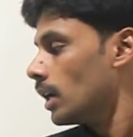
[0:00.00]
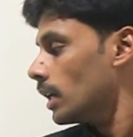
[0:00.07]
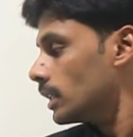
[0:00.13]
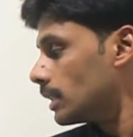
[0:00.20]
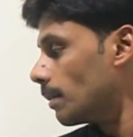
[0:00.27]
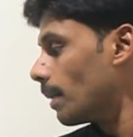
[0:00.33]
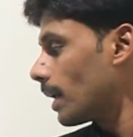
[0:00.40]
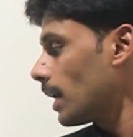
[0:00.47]

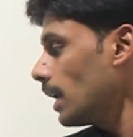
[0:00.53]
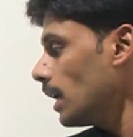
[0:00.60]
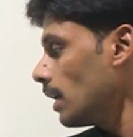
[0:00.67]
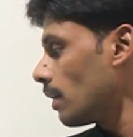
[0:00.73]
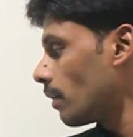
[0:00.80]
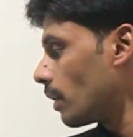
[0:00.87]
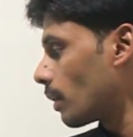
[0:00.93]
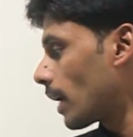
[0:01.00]

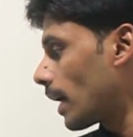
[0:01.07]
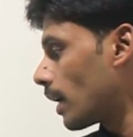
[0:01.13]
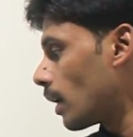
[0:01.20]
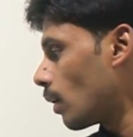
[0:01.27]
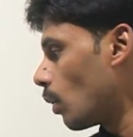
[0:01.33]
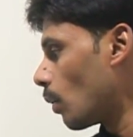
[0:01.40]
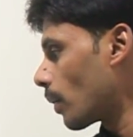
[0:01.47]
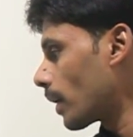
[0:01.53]
Similarly, you can
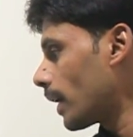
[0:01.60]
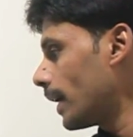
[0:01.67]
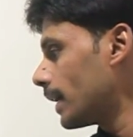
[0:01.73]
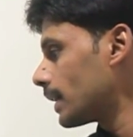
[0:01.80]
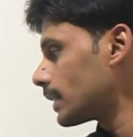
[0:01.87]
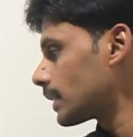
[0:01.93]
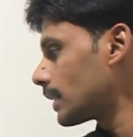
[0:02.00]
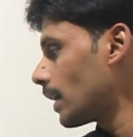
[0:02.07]

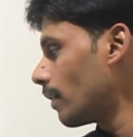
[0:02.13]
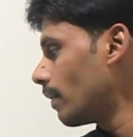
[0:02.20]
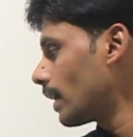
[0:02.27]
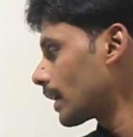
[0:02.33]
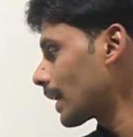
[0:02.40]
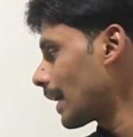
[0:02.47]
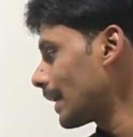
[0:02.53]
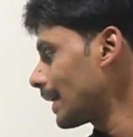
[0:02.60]
override
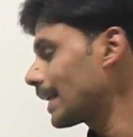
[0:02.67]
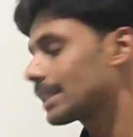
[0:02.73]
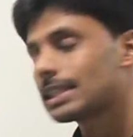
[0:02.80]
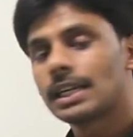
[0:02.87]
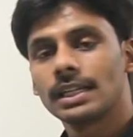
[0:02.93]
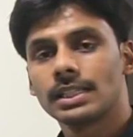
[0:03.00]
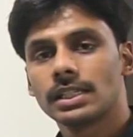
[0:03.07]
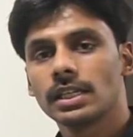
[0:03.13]
Servlet Context
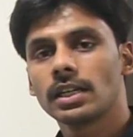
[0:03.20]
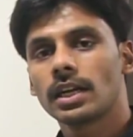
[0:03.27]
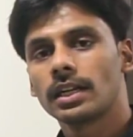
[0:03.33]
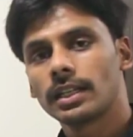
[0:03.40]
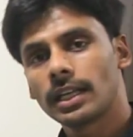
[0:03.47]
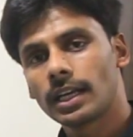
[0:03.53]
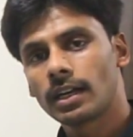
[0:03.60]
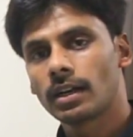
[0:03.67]
Listener, and
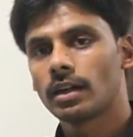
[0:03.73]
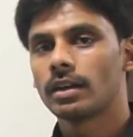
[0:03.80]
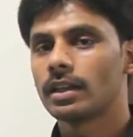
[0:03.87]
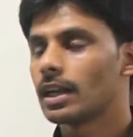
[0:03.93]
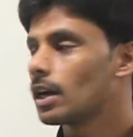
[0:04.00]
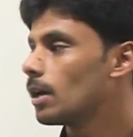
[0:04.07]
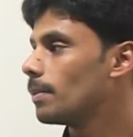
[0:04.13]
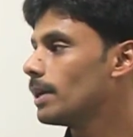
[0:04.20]
then
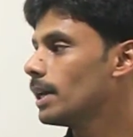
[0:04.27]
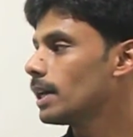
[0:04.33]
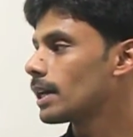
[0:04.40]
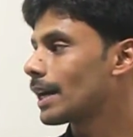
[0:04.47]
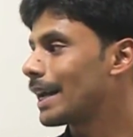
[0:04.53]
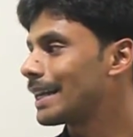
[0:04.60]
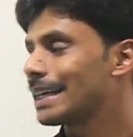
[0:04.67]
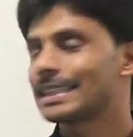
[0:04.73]
there will be
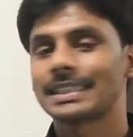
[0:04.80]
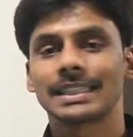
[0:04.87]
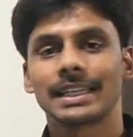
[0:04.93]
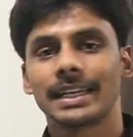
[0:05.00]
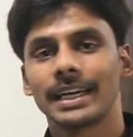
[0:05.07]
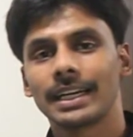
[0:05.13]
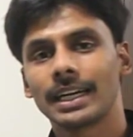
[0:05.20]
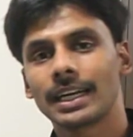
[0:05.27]
context
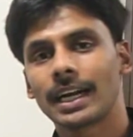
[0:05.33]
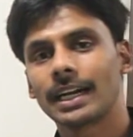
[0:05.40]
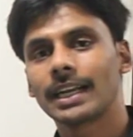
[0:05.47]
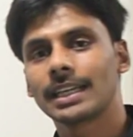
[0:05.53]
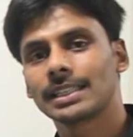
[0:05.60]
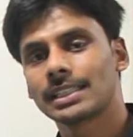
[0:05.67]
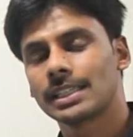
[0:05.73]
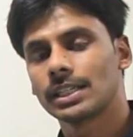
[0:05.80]
created,
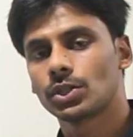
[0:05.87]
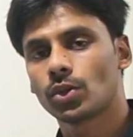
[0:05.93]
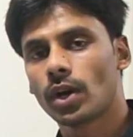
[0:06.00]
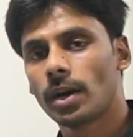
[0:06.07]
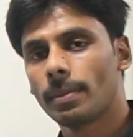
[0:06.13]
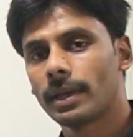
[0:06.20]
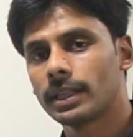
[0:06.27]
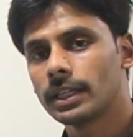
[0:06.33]
context
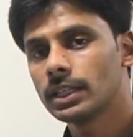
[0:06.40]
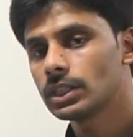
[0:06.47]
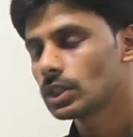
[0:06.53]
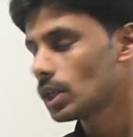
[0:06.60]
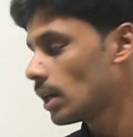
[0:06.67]
destroyed methods.